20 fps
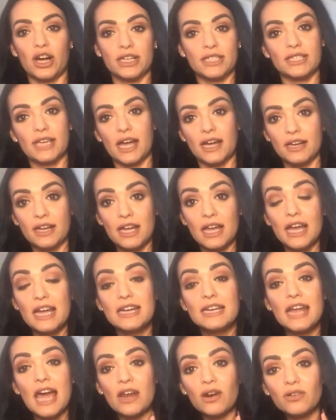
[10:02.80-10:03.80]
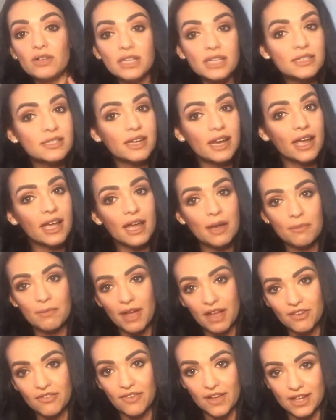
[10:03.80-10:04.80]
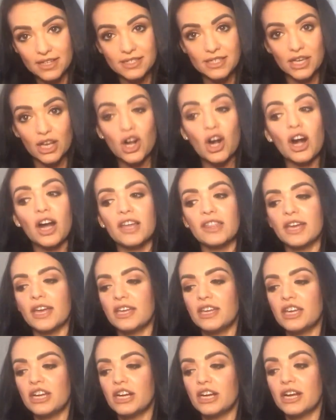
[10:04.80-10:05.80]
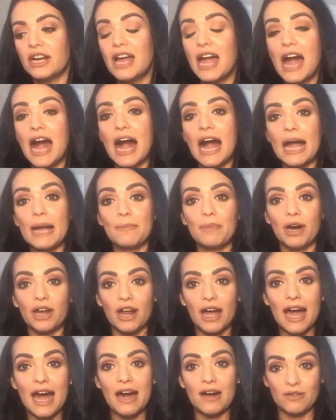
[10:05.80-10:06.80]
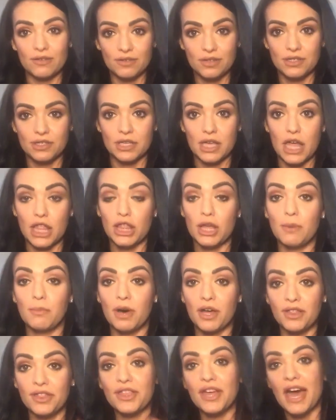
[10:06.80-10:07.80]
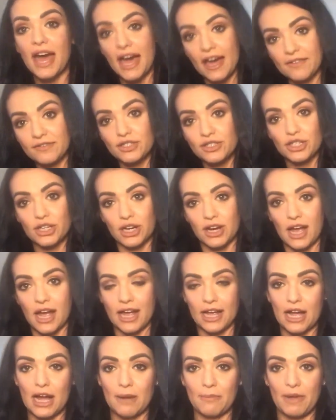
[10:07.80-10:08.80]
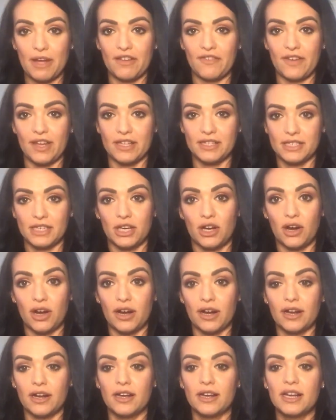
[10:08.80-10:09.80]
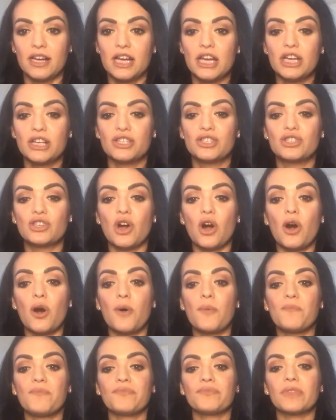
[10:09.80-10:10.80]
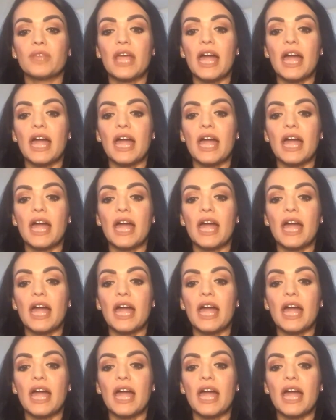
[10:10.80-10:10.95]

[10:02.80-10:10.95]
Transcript: card debt. Not only did I get my fancy car that year, I bought a house the month after I got my fancy car. So